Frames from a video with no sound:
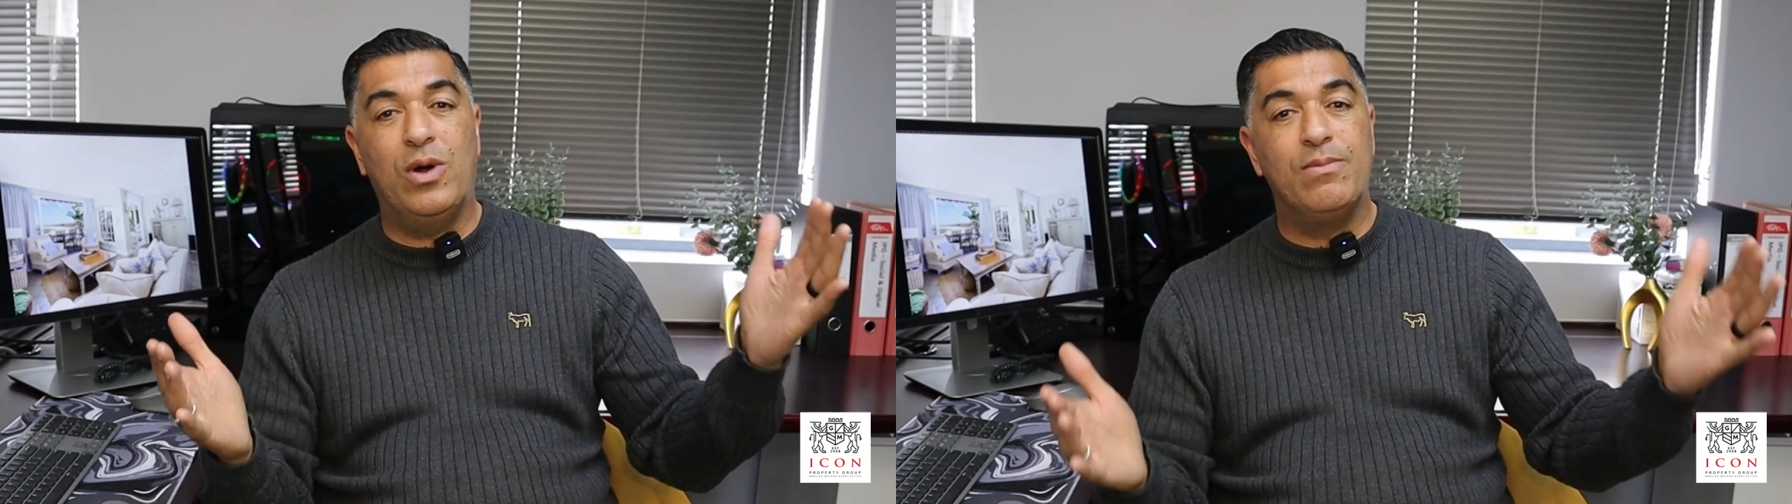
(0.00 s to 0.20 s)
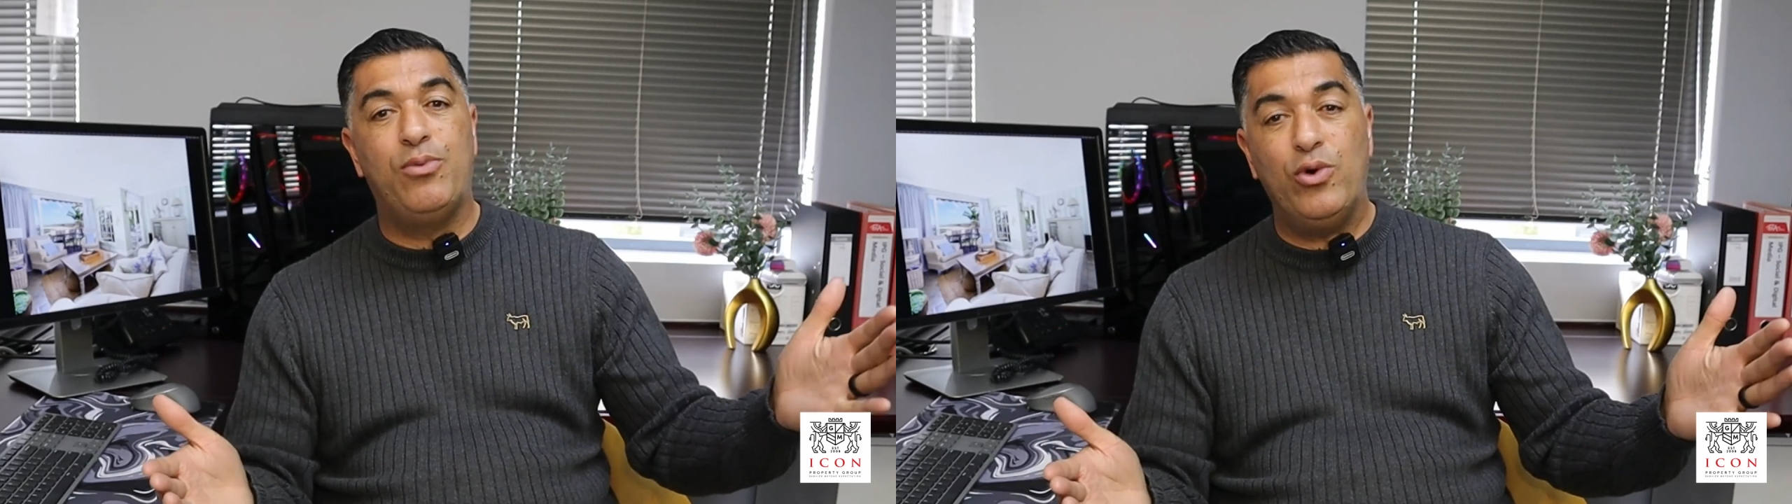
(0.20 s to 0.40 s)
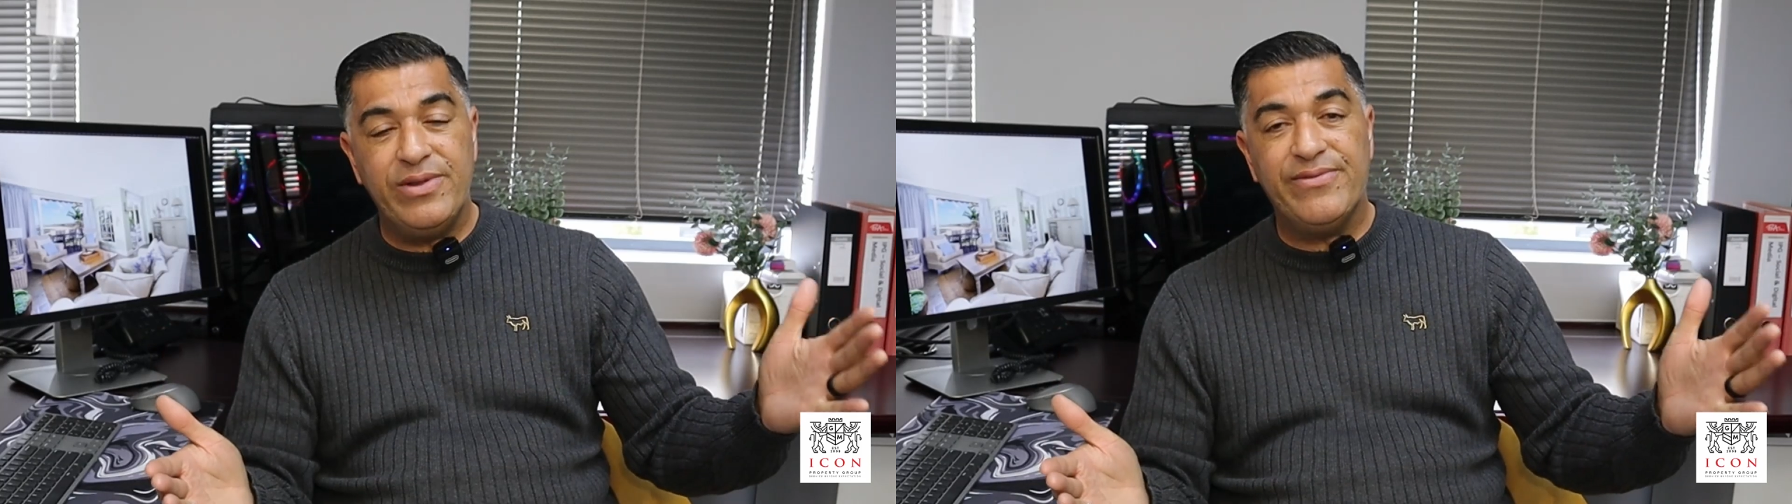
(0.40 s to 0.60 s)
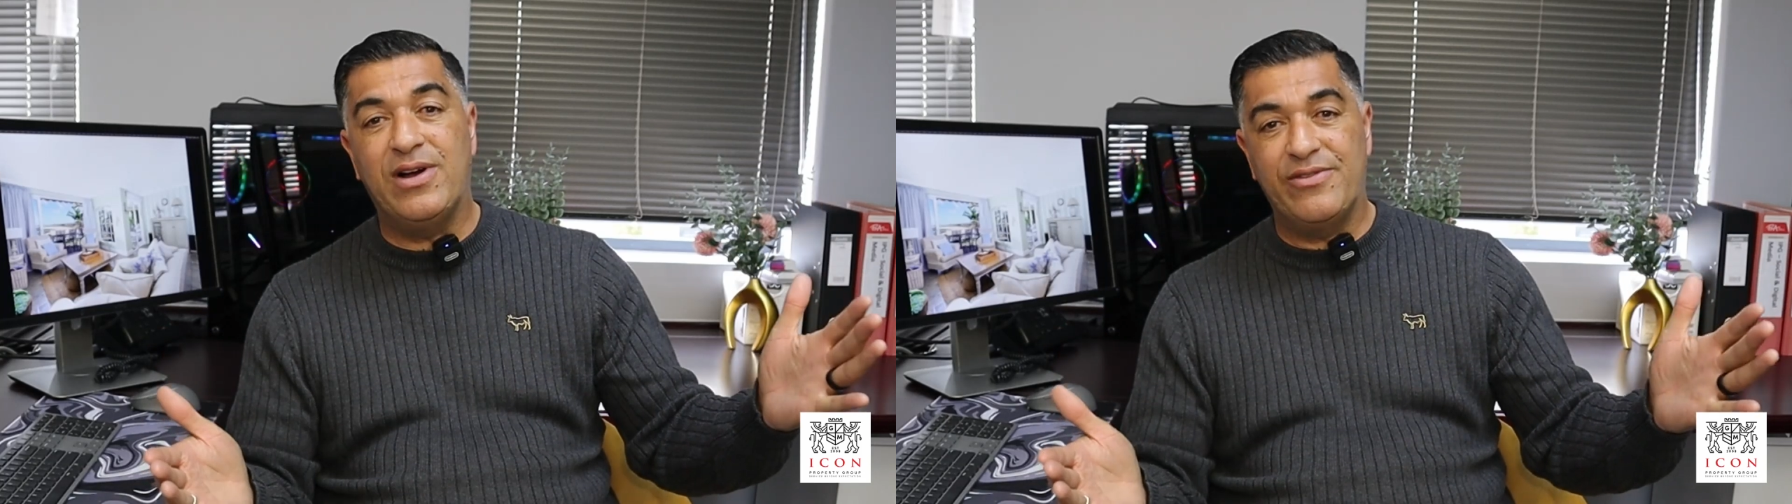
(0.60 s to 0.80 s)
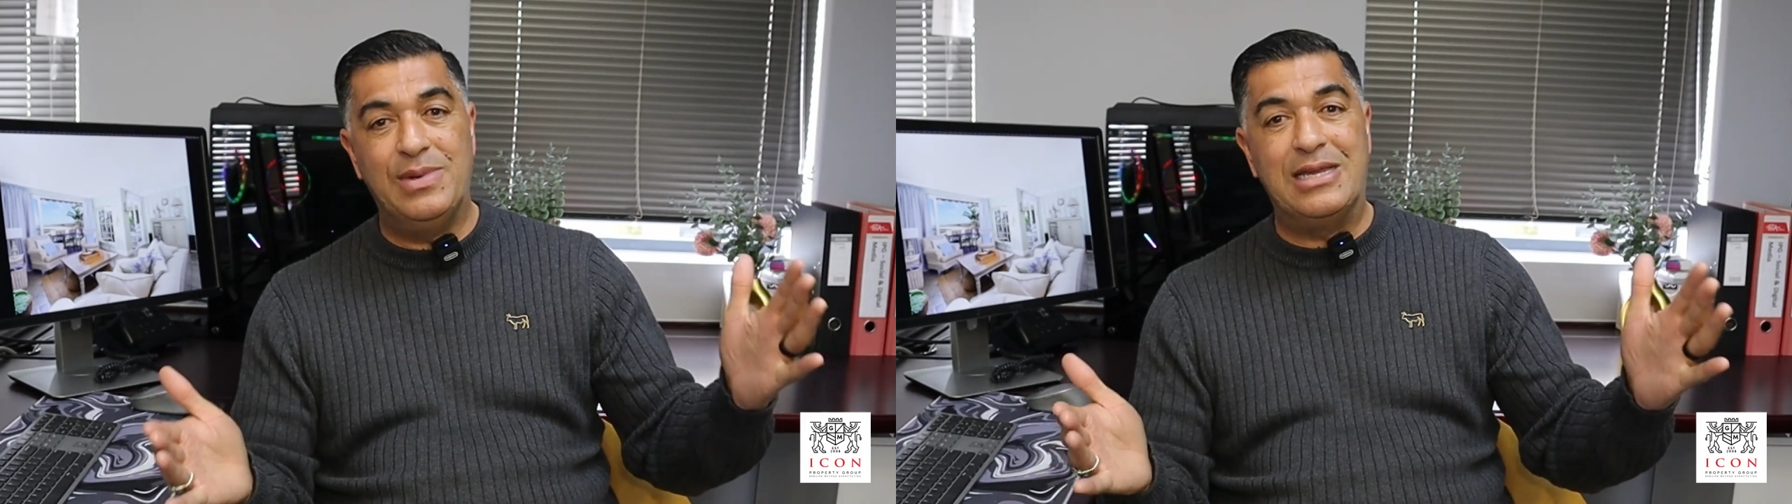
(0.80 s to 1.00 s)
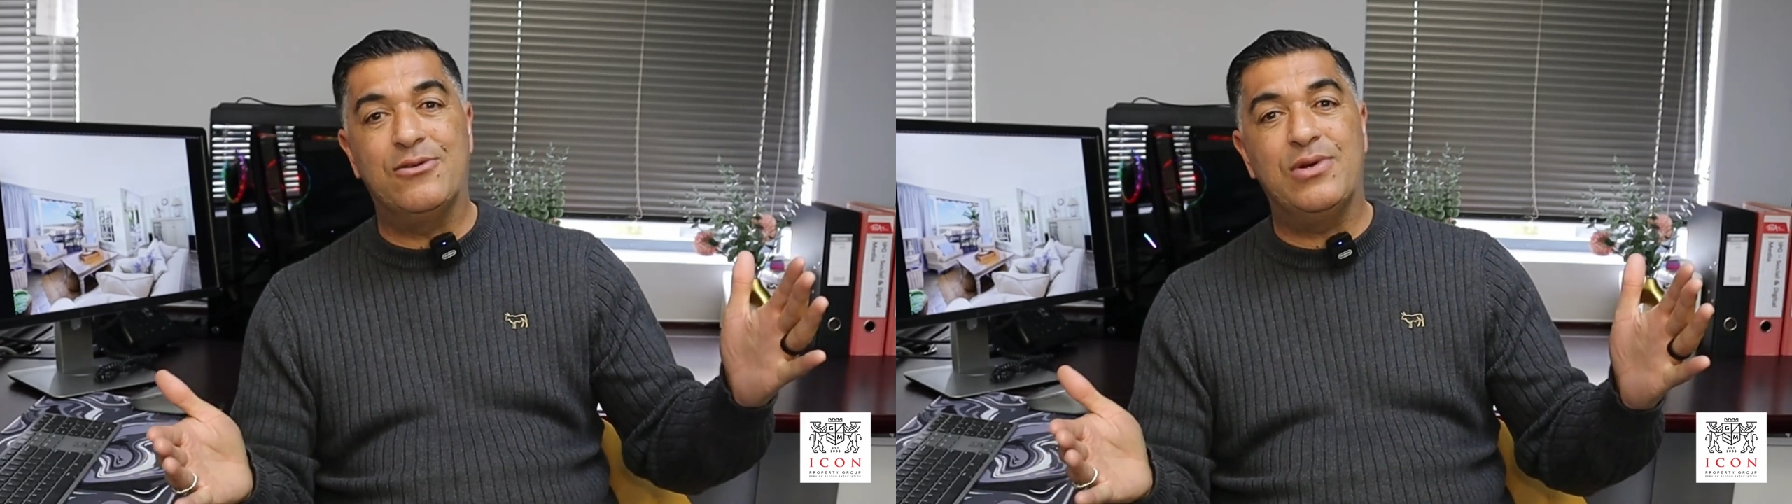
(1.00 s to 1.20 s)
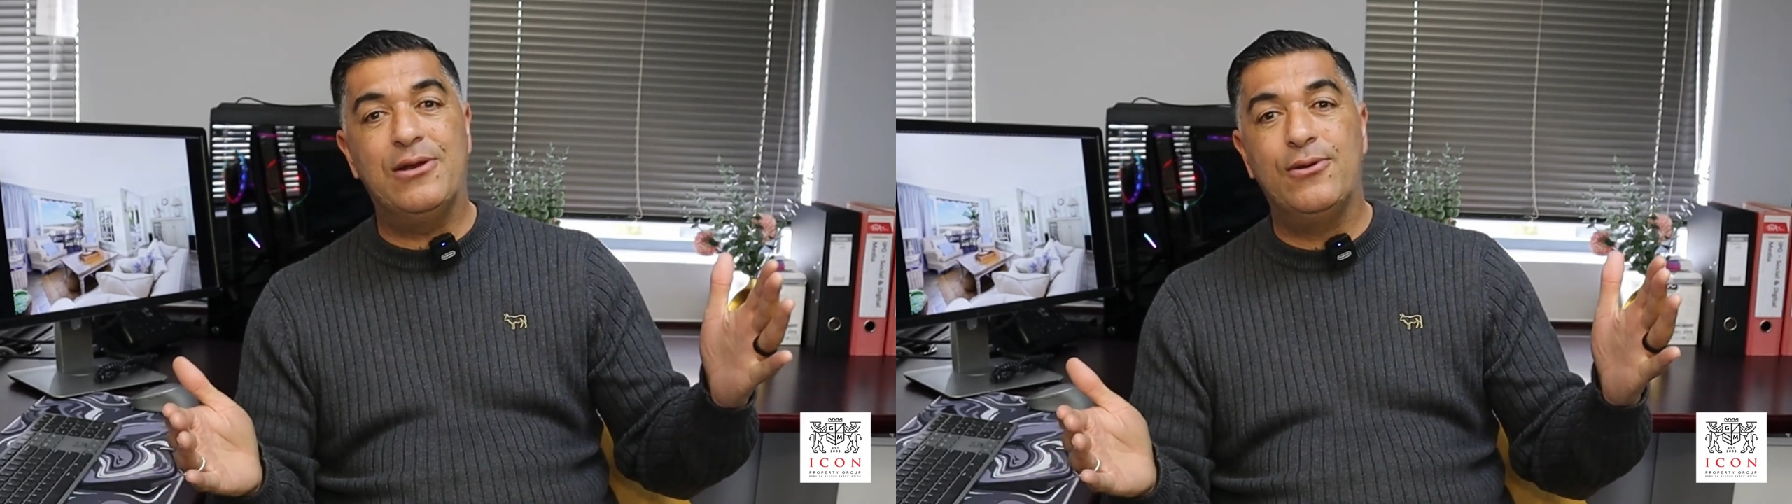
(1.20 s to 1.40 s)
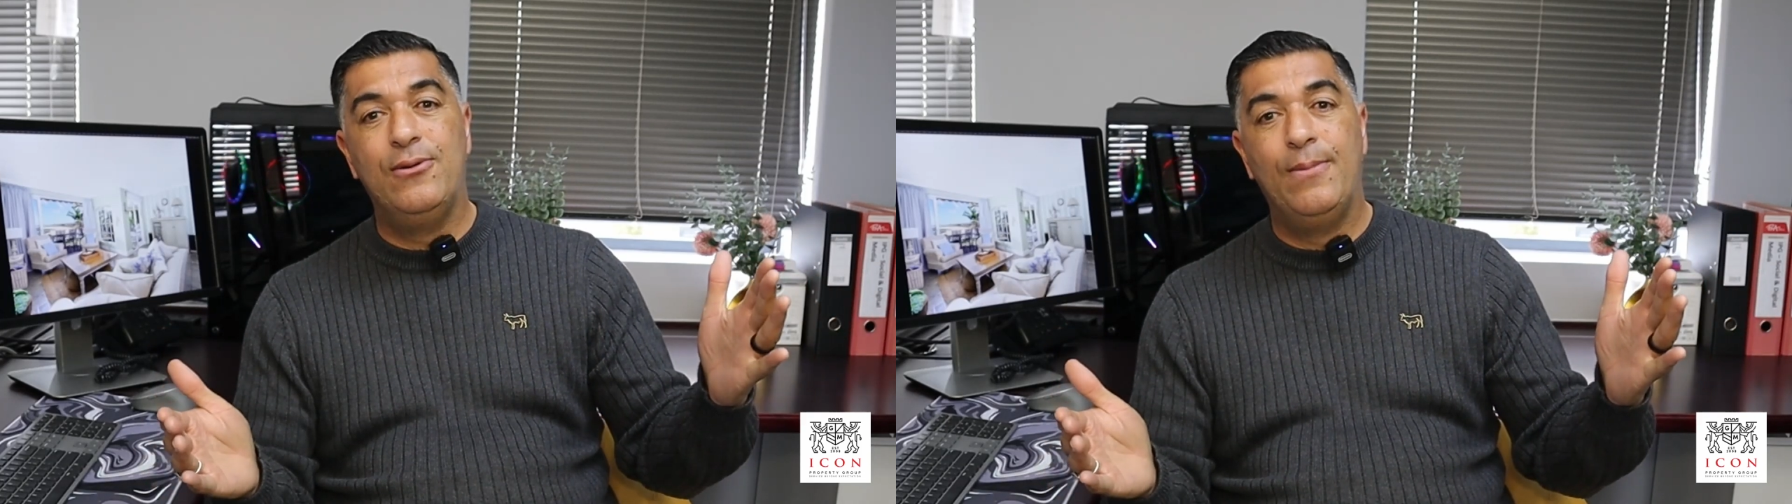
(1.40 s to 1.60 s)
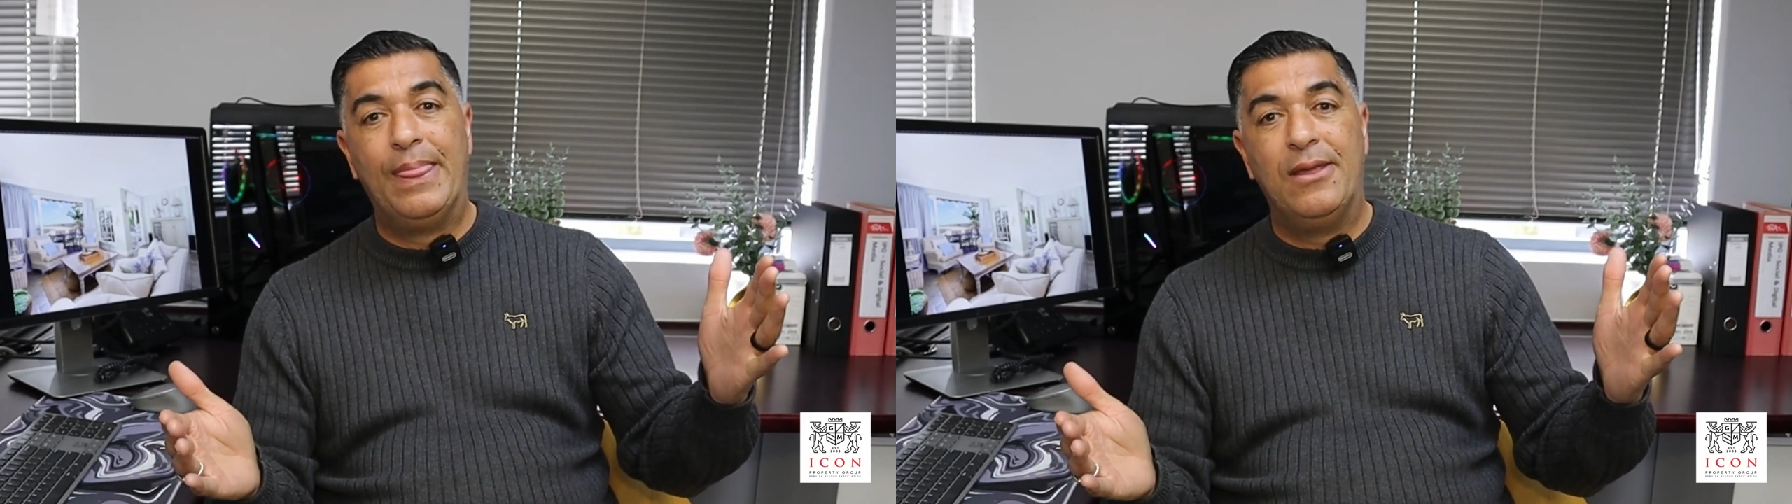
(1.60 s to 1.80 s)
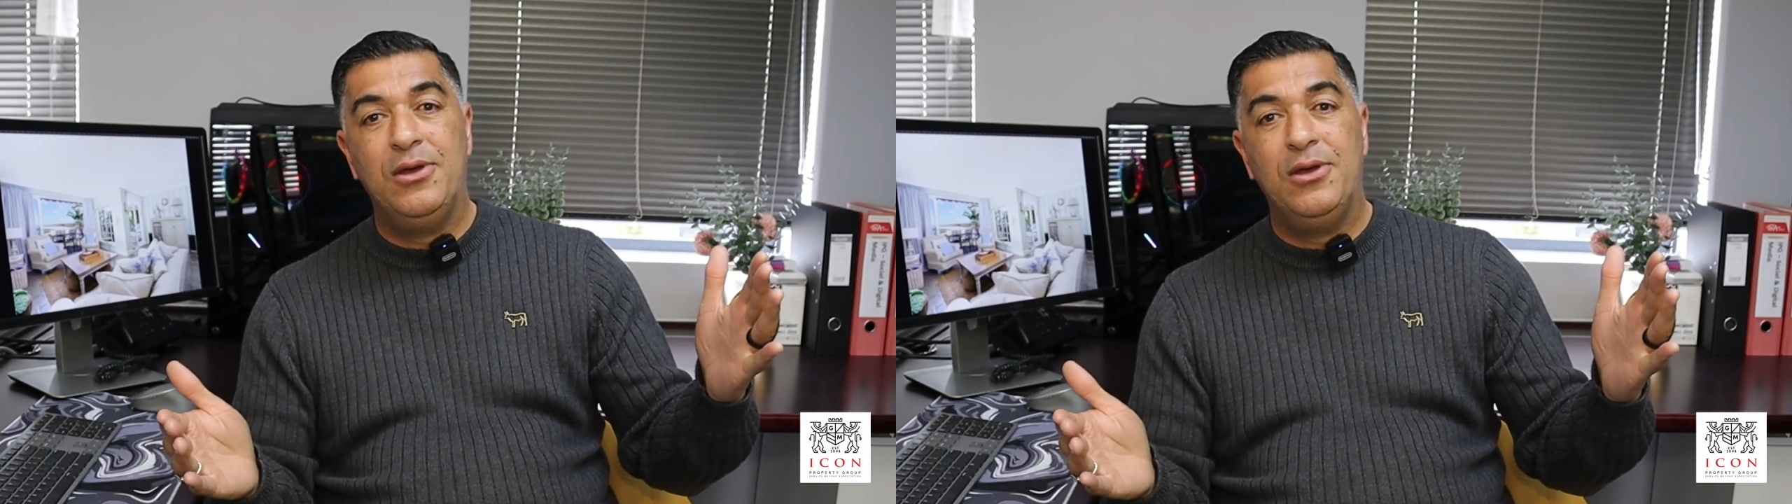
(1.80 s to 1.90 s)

worth 1.5 million Rand.